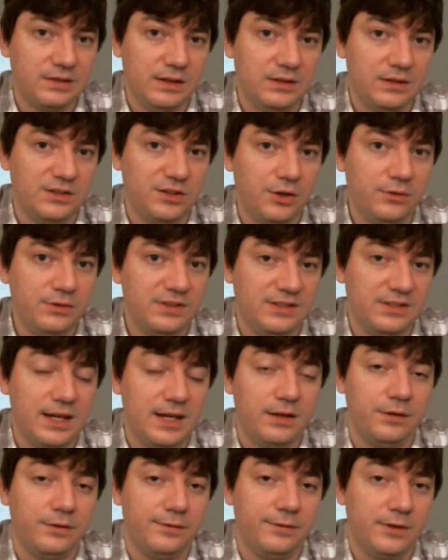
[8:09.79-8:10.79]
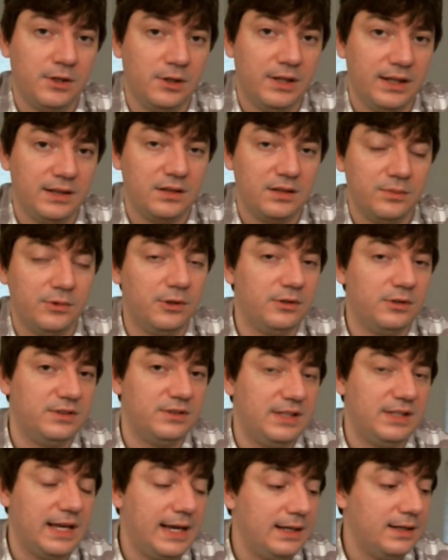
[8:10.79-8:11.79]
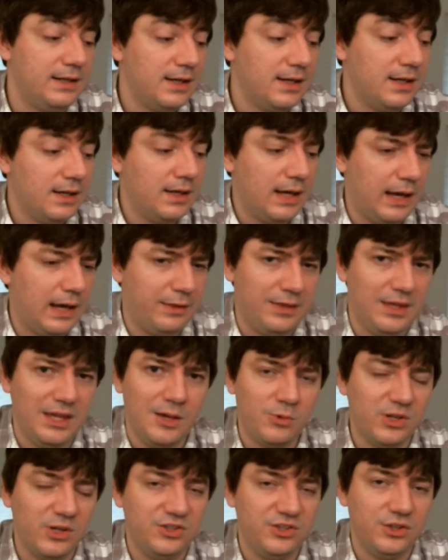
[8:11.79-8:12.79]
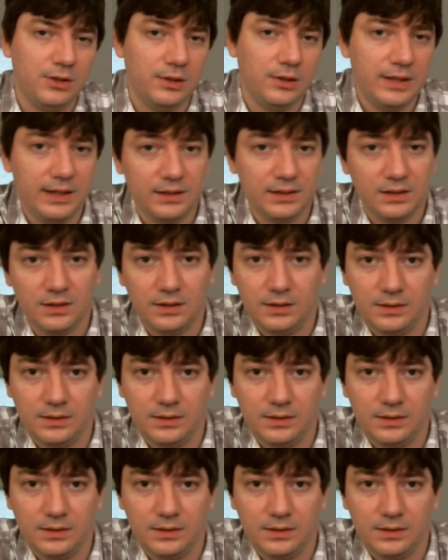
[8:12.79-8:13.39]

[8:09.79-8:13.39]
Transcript: its own set of collectibles that I think once you collect